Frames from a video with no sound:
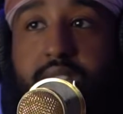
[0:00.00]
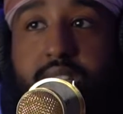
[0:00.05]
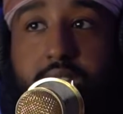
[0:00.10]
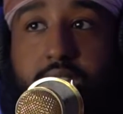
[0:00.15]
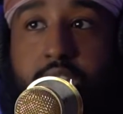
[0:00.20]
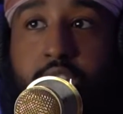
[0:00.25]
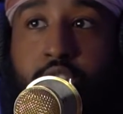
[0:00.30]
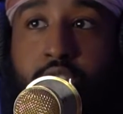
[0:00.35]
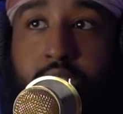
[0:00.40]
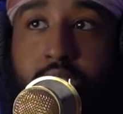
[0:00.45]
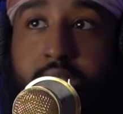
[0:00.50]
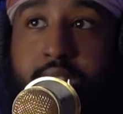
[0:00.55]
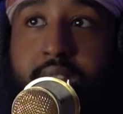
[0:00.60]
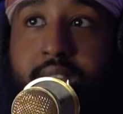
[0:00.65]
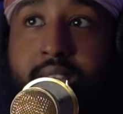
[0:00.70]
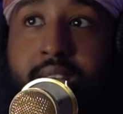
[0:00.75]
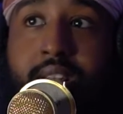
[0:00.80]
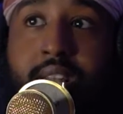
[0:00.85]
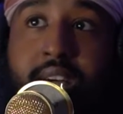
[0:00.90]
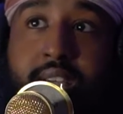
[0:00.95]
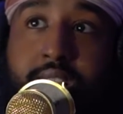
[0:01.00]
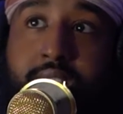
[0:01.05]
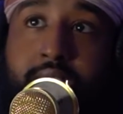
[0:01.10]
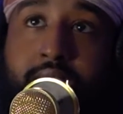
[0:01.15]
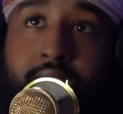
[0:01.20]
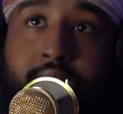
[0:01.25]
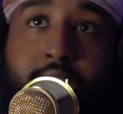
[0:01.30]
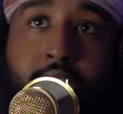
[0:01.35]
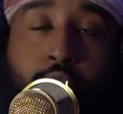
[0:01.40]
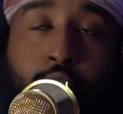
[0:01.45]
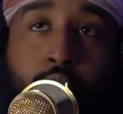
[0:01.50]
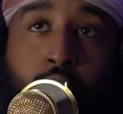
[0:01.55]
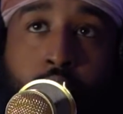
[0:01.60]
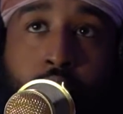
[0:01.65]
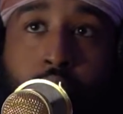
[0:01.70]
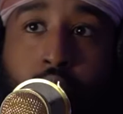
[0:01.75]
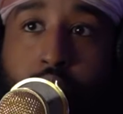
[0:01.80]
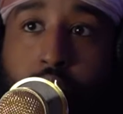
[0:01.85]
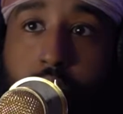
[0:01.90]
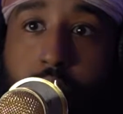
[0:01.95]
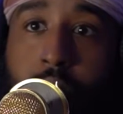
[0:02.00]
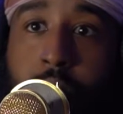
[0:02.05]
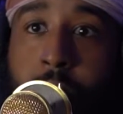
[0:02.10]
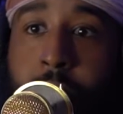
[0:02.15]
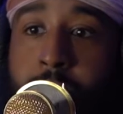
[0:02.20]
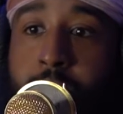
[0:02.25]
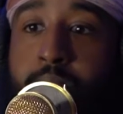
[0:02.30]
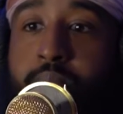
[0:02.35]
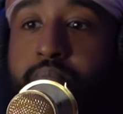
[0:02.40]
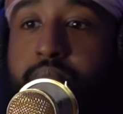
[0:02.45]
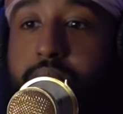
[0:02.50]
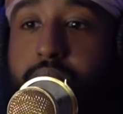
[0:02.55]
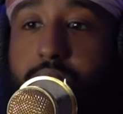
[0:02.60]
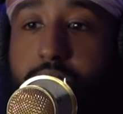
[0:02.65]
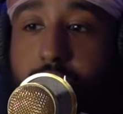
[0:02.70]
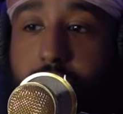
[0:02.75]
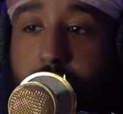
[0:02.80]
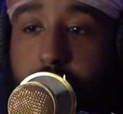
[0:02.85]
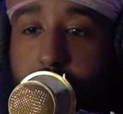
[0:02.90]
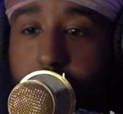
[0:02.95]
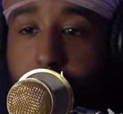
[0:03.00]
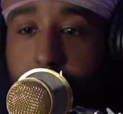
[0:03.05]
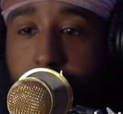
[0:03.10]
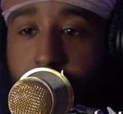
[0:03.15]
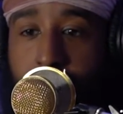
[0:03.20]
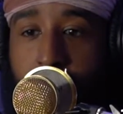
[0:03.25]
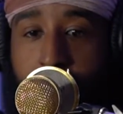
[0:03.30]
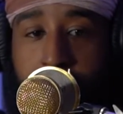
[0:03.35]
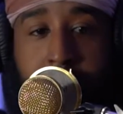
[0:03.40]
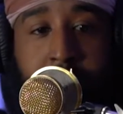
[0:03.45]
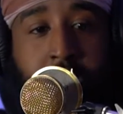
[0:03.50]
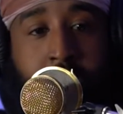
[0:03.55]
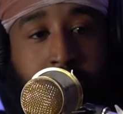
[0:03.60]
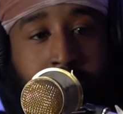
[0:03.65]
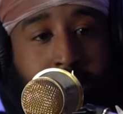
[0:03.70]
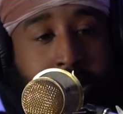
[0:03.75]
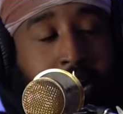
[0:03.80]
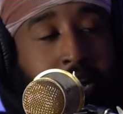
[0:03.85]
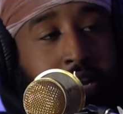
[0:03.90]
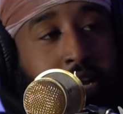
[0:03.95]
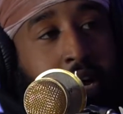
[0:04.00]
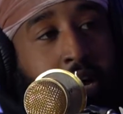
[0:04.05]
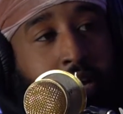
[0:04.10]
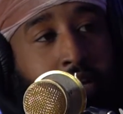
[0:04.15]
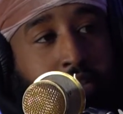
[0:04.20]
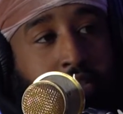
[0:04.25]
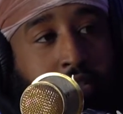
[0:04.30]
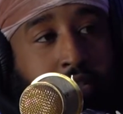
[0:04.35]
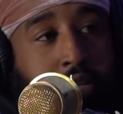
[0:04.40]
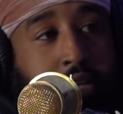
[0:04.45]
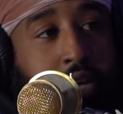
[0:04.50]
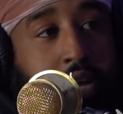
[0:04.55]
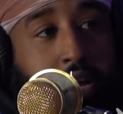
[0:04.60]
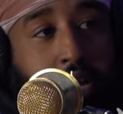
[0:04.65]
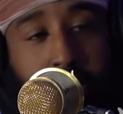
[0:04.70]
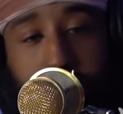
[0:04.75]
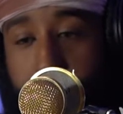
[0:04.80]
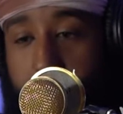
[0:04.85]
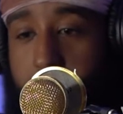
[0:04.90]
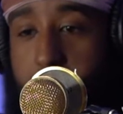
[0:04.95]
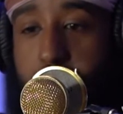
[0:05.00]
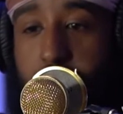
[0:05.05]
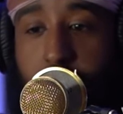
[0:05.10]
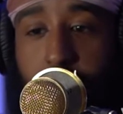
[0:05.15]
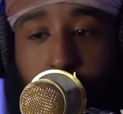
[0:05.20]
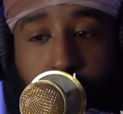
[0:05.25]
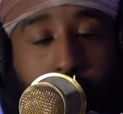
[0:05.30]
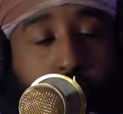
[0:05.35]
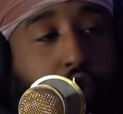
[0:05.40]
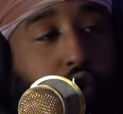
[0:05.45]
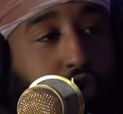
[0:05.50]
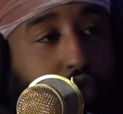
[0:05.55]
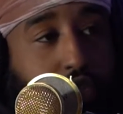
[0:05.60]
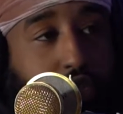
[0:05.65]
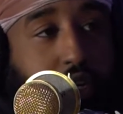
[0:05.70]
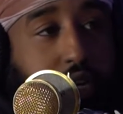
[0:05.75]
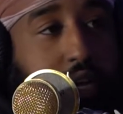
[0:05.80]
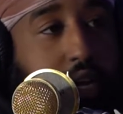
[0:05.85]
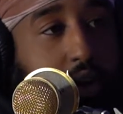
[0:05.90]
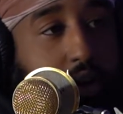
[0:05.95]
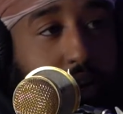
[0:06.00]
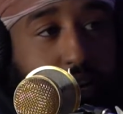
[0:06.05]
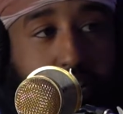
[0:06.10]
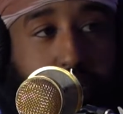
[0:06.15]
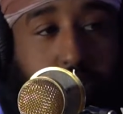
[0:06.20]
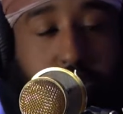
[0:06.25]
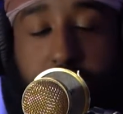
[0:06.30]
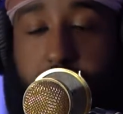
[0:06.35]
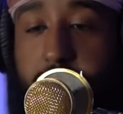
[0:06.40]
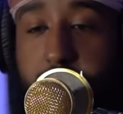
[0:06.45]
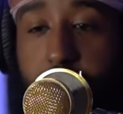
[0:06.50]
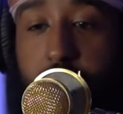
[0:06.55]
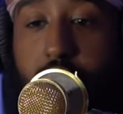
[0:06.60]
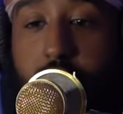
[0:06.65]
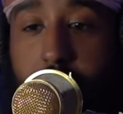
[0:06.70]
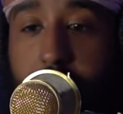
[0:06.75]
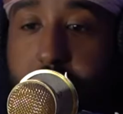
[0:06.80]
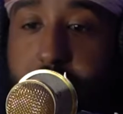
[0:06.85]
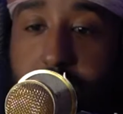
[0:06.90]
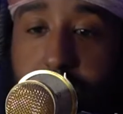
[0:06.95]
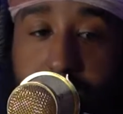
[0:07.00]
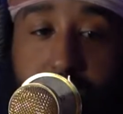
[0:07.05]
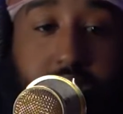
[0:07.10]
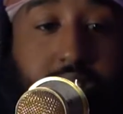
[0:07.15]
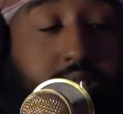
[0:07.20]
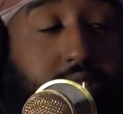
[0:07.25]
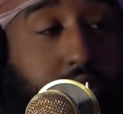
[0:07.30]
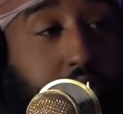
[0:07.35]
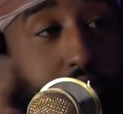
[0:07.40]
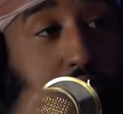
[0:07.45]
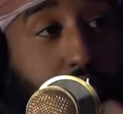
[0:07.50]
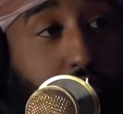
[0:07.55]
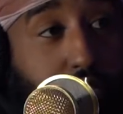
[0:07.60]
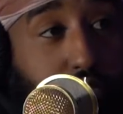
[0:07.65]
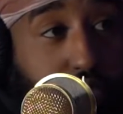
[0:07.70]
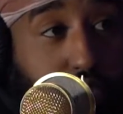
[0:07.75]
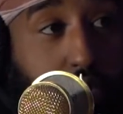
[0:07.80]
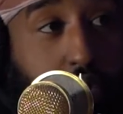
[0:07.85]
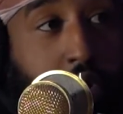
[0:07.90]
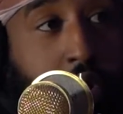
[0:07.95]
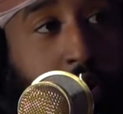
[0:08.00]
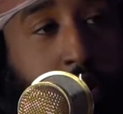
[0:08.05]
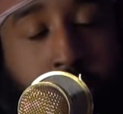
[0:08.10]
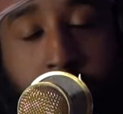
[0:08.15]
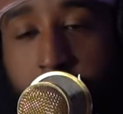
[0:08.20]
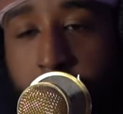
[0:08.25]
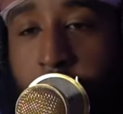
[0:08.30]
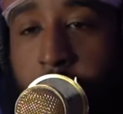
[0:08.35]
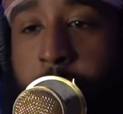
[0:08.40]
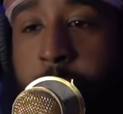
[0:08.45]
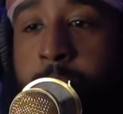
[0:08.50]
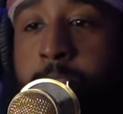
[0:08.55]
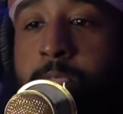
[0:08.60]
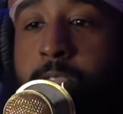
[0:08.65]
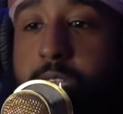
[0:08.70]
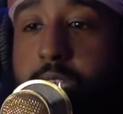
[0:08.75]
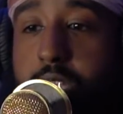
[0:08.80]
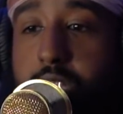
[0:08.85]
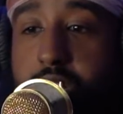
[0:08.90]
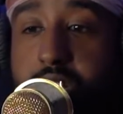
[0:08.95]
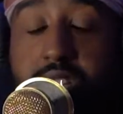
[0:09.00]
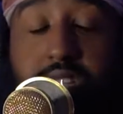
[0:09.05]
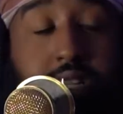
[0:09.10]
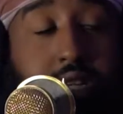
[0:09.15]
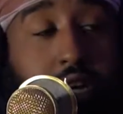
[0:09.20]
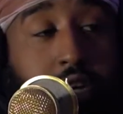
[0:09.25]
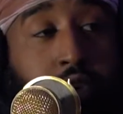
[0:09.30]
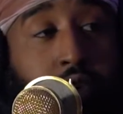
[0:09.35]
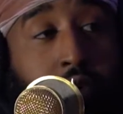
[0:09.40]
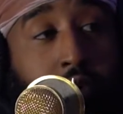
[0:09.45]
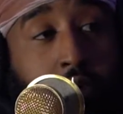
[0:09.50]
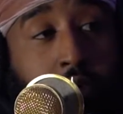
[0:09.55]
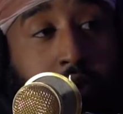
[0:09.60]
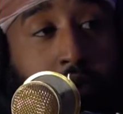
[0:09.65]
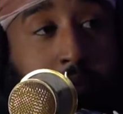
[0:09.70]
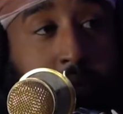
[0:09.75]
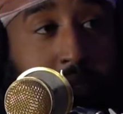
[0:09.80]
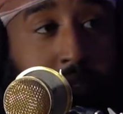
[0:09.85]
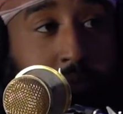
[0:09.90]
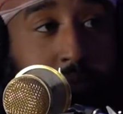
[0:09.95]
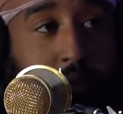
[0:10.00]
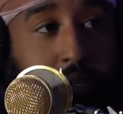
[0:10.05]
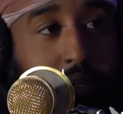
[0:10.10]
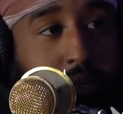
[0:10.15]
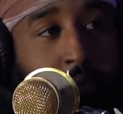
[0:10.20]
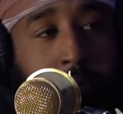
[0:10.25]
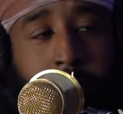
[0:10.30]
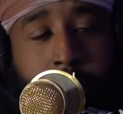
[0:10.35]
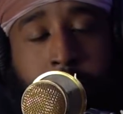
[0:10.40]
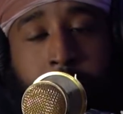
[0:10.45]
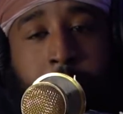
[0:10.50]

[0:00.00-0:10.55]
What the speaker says: Because he could have neglected that whole American ideology and the culture here, and he could just be like, yo, I think this is so correct, and this is how you growing up as a man.